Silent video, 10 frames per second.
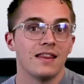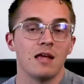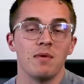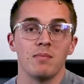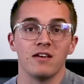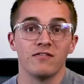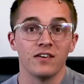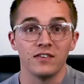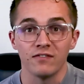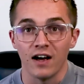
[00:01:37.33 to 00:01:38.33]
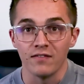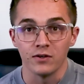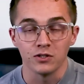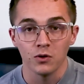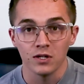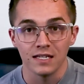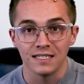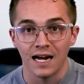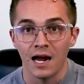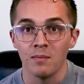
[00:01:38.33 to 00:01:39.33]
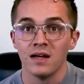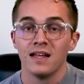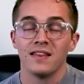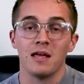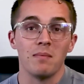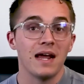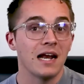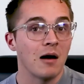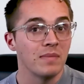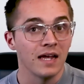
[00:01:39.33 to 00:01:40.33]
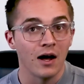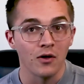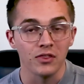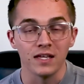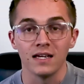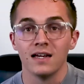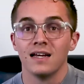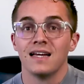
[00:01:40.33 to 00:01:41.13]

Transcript: They may be 55 years old at the time, they may not be healthy,